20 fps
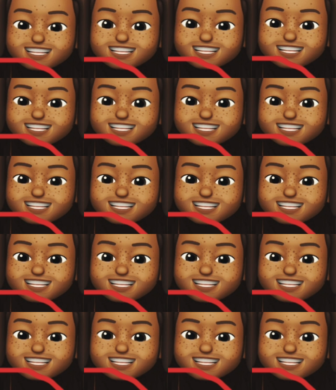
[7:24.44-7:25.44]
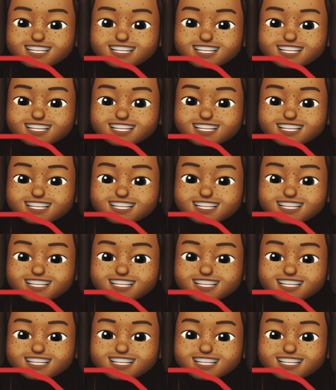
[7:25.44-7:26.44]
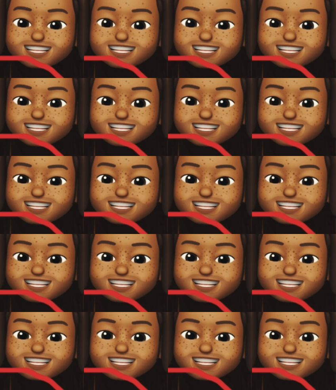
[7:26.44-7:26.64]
[no speech]